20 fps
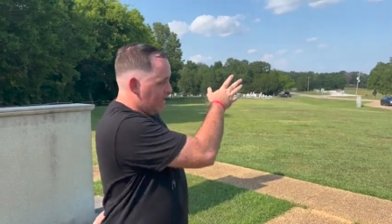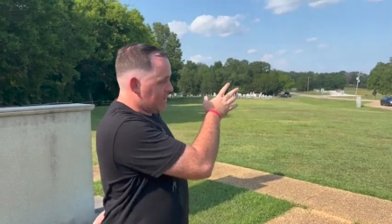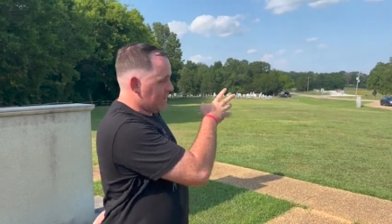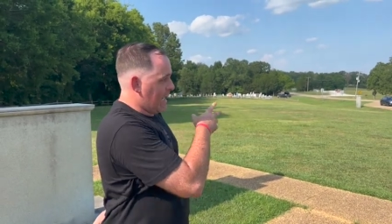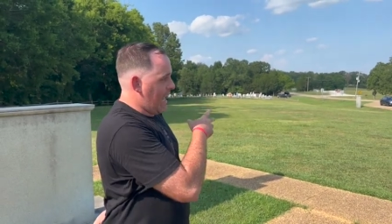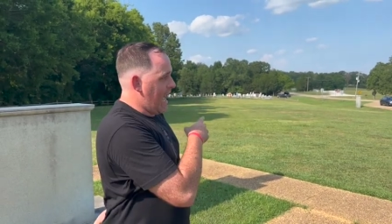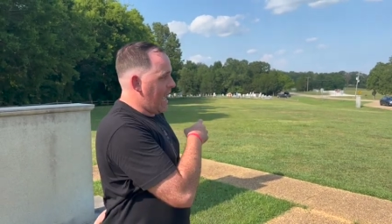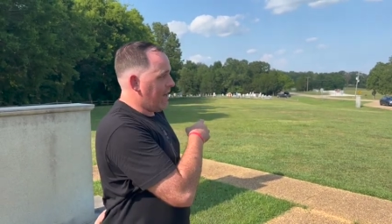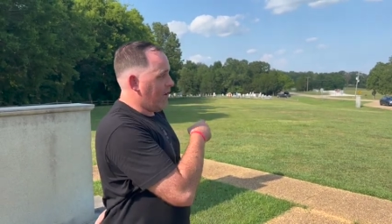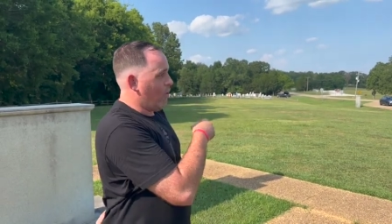his
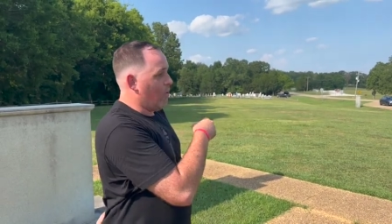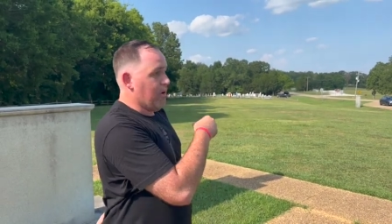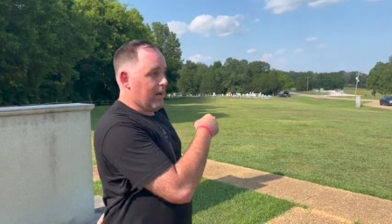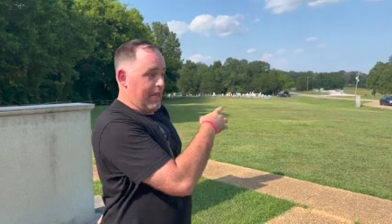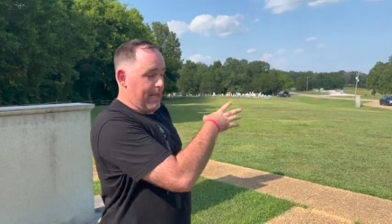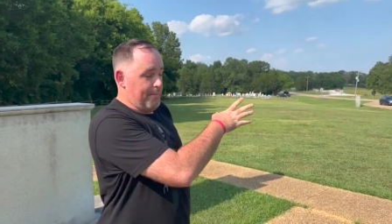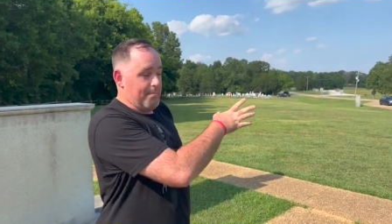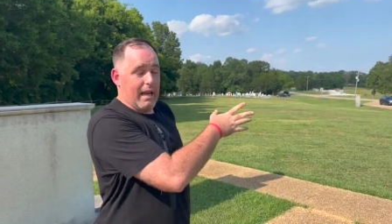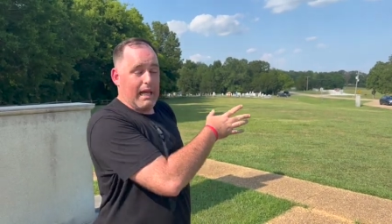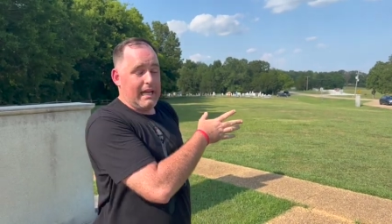line in
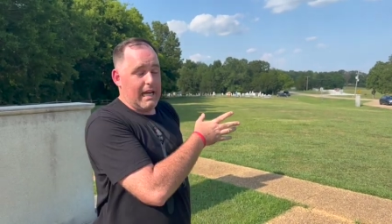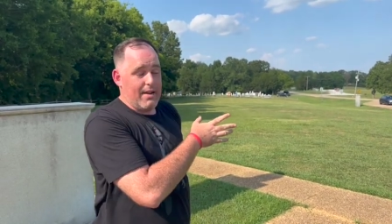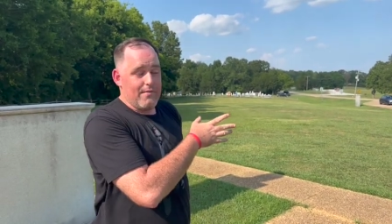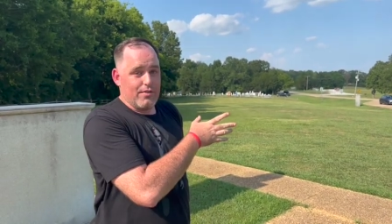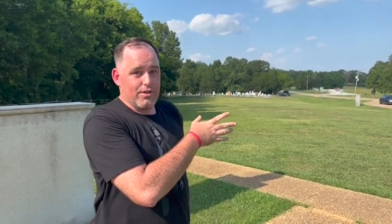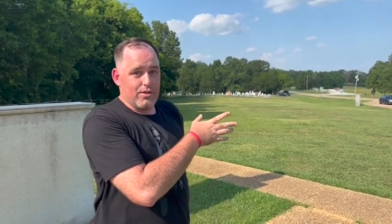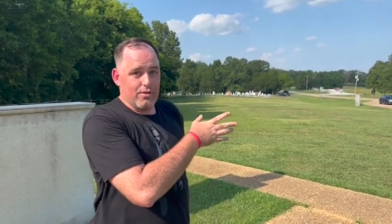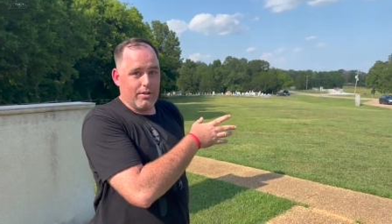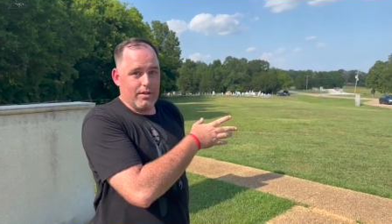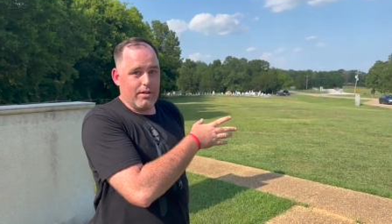order, like
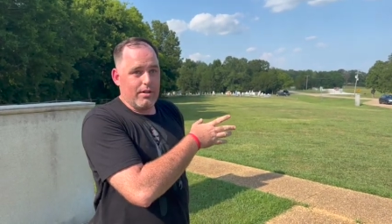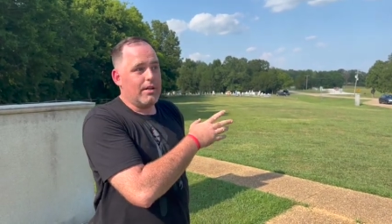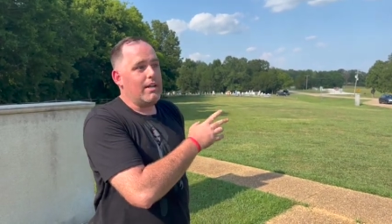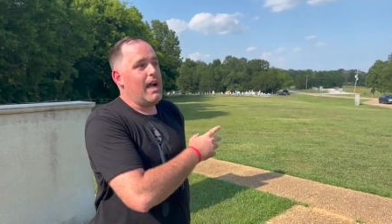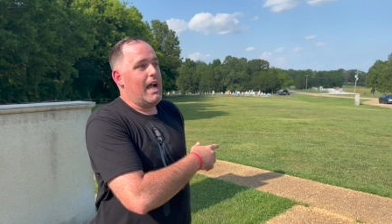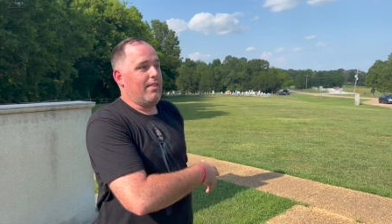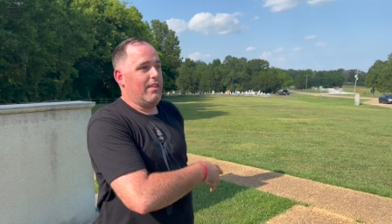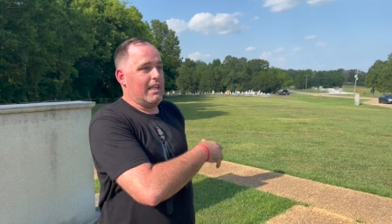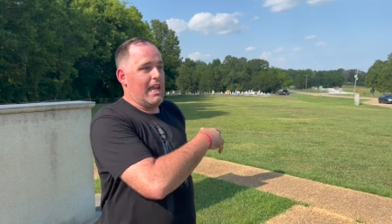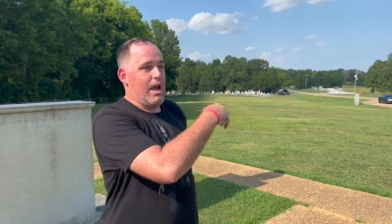infantry,
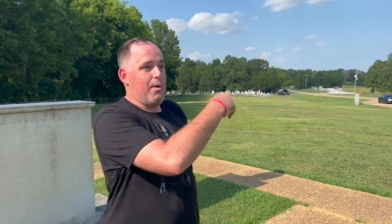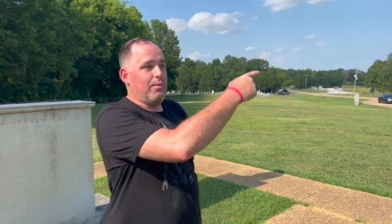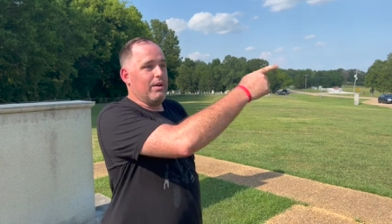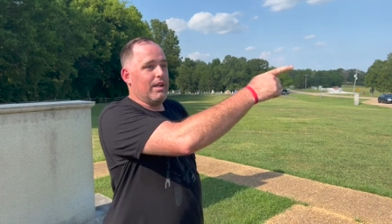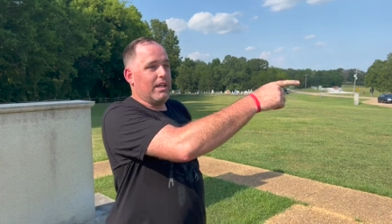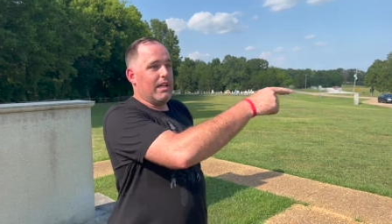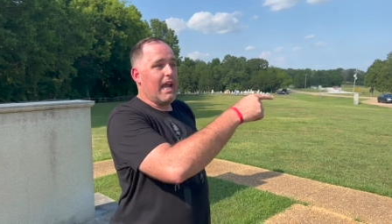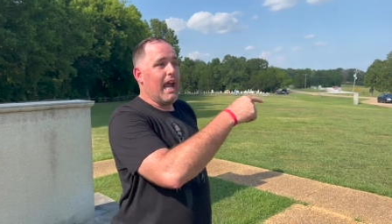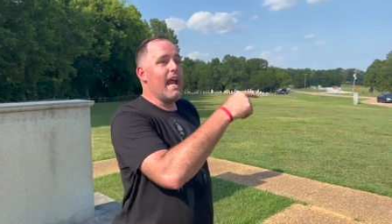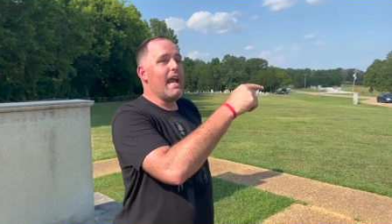and then they would
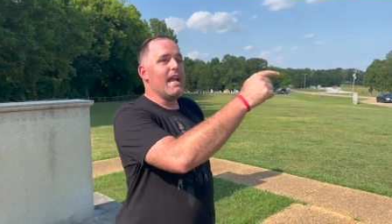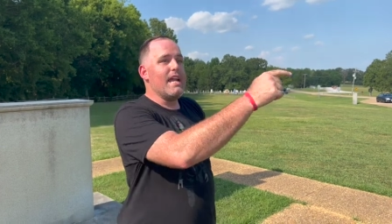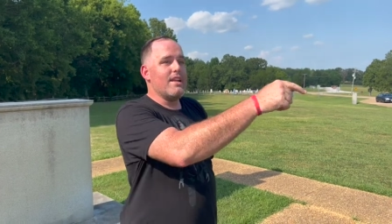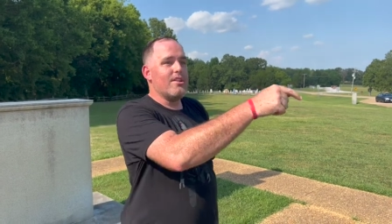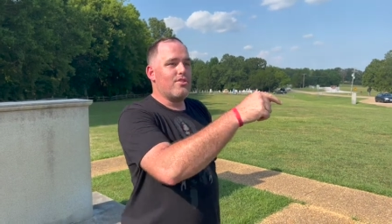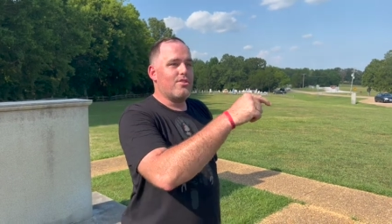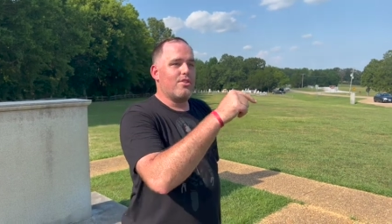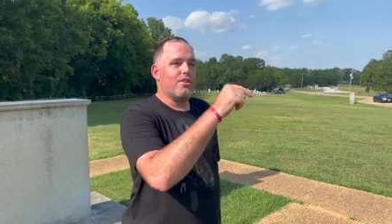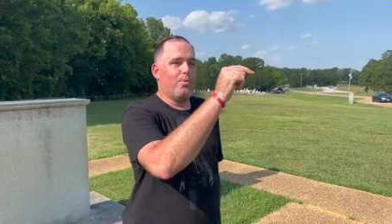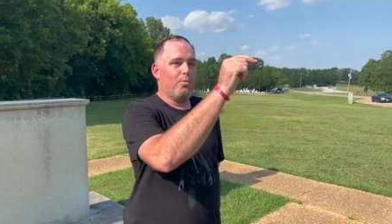
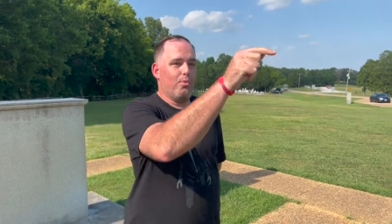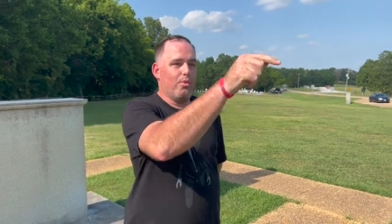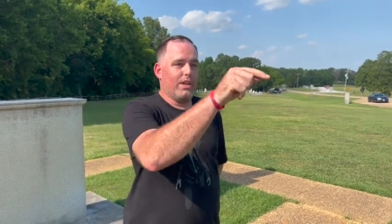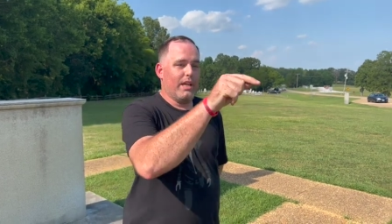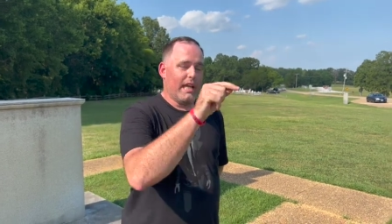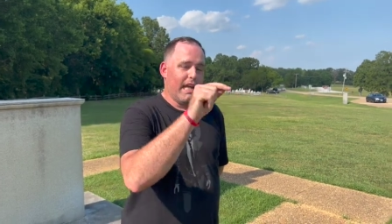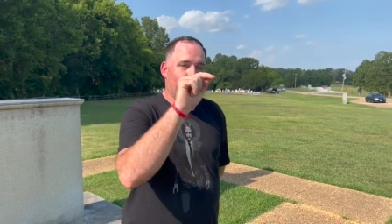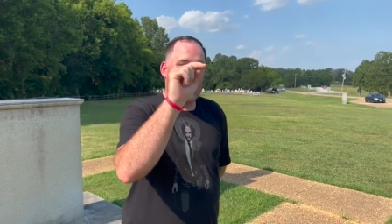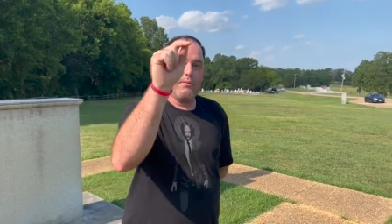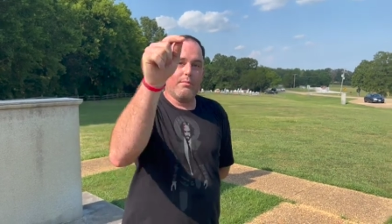engage with
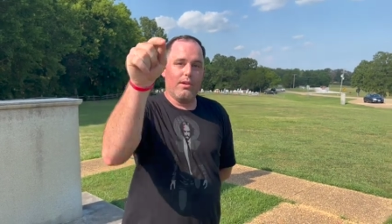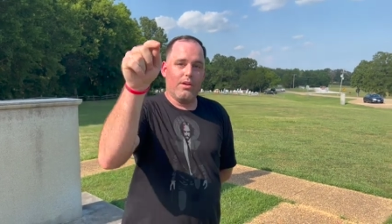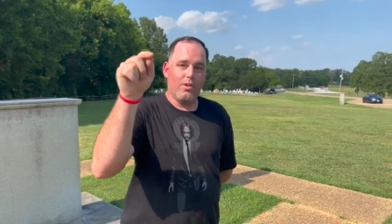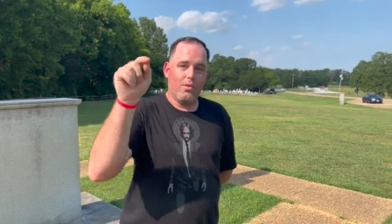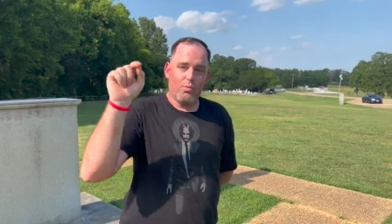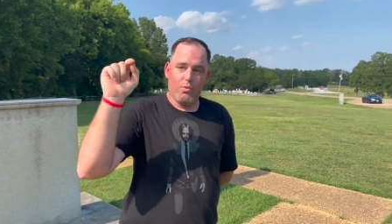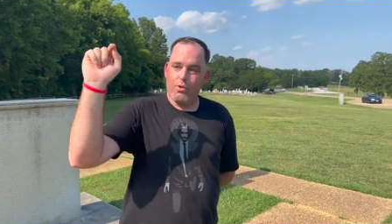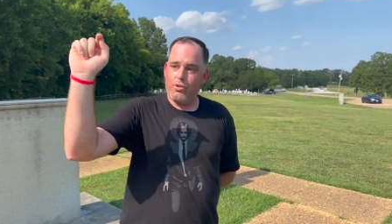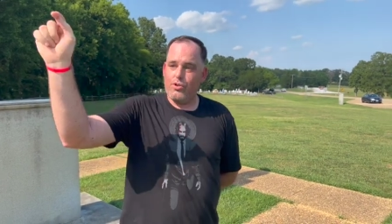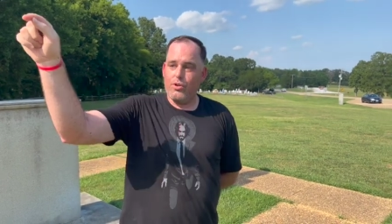the enemy,
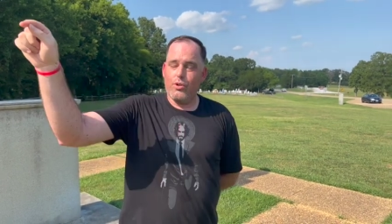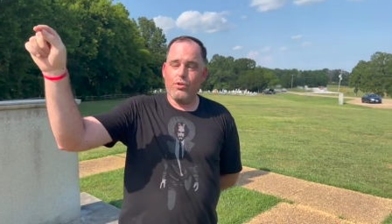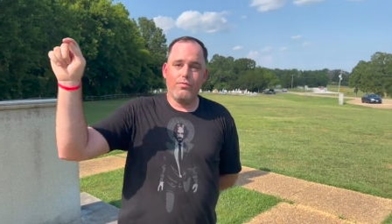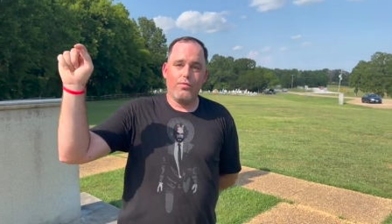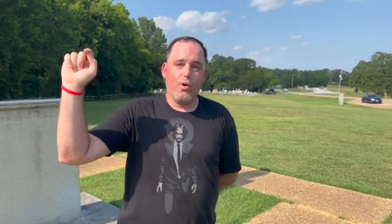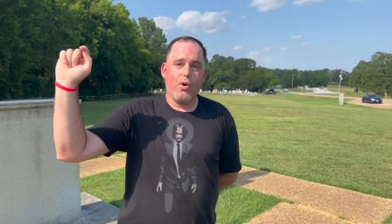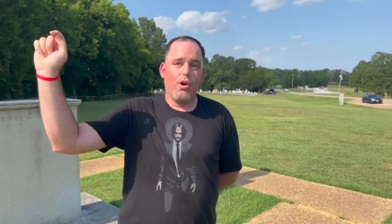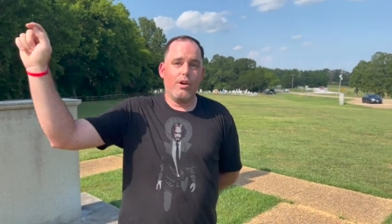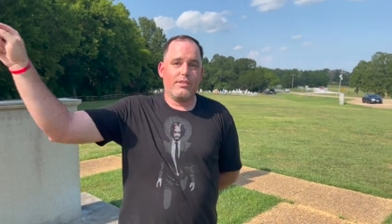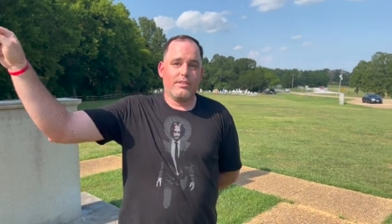where General
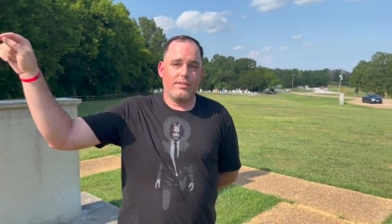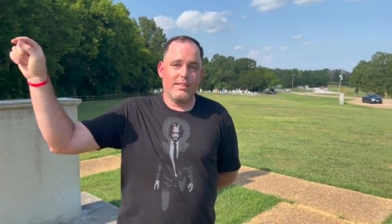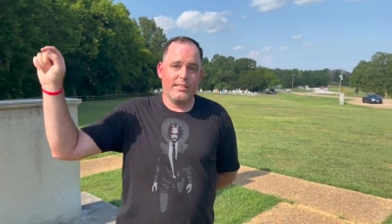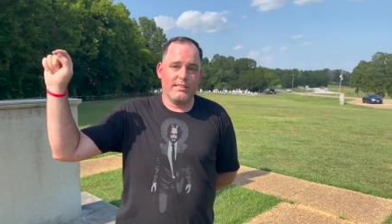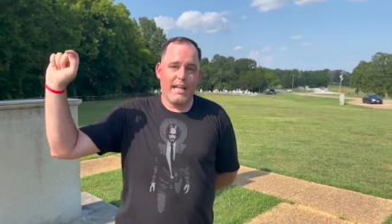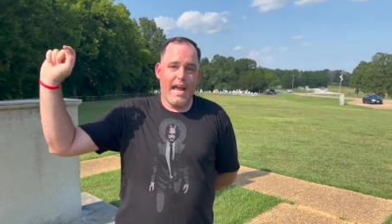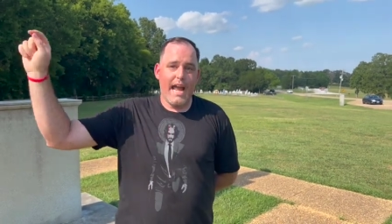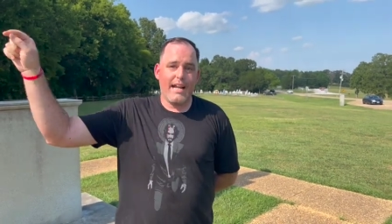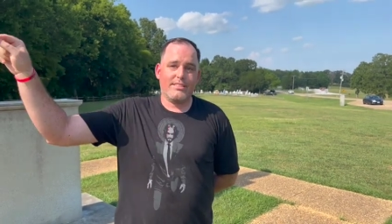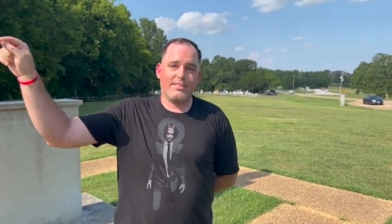Forrest and his
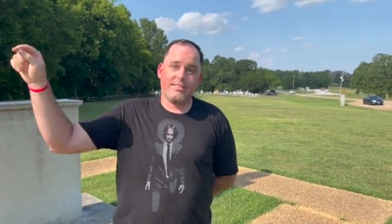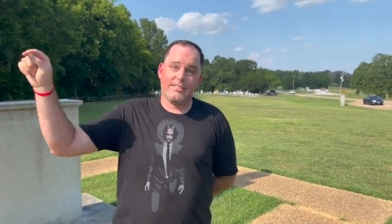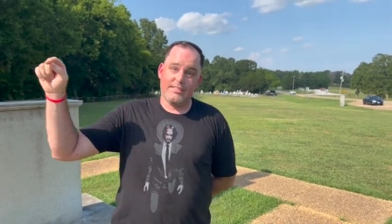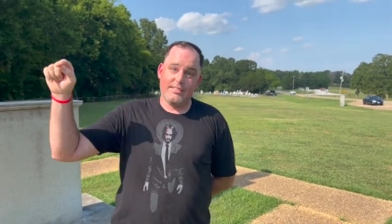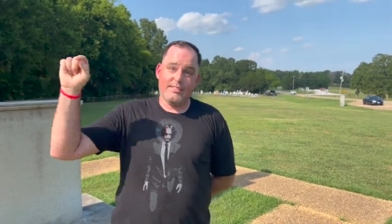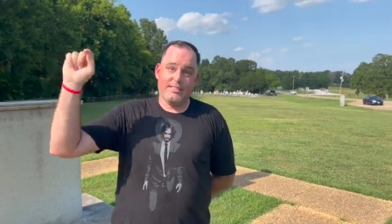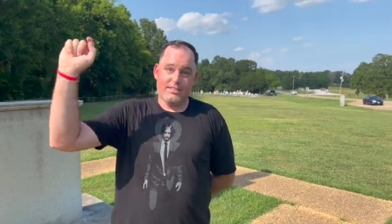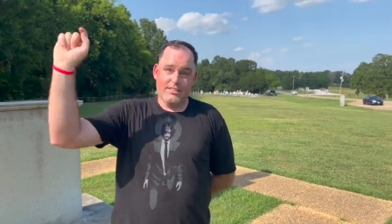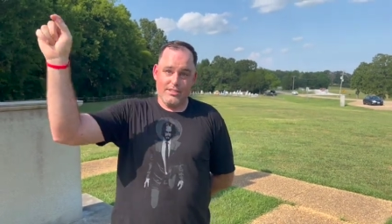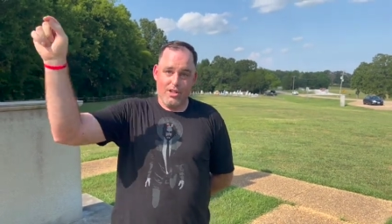
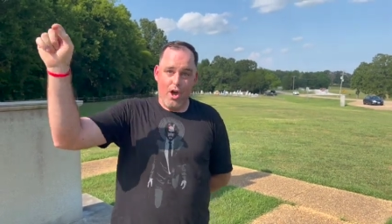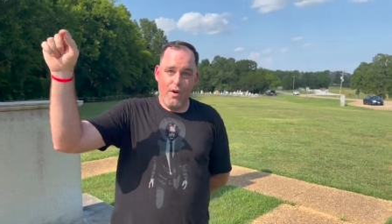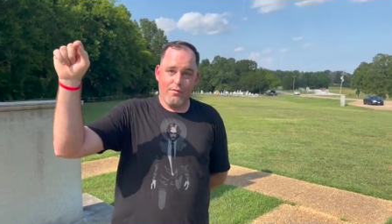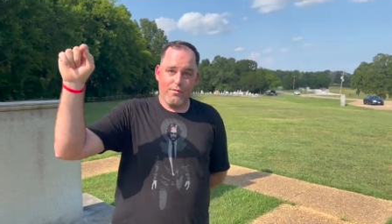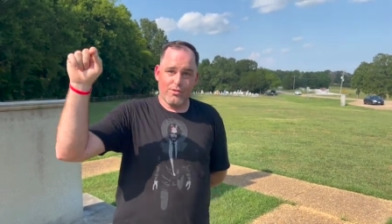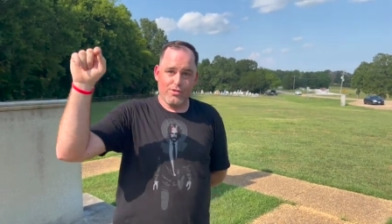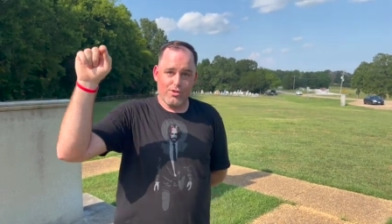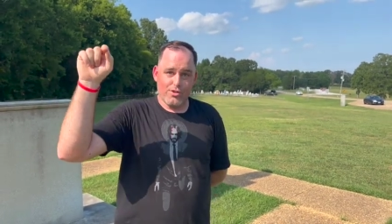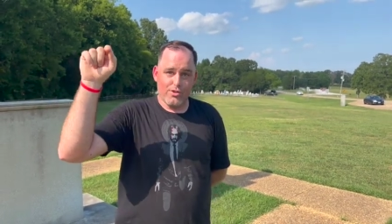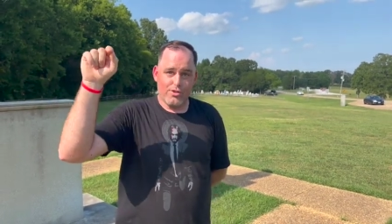adjutants and his
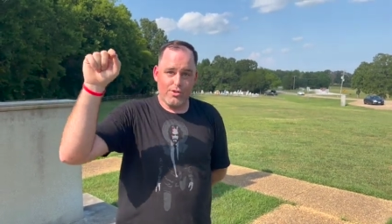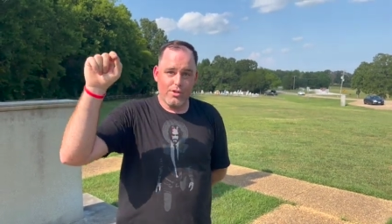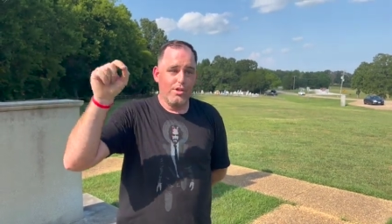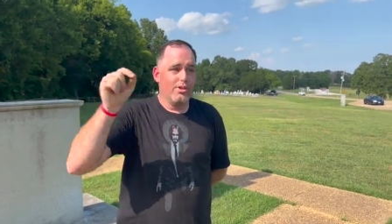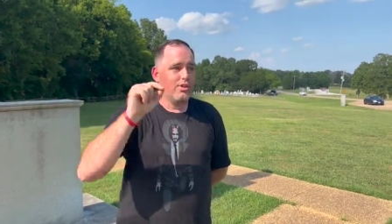officers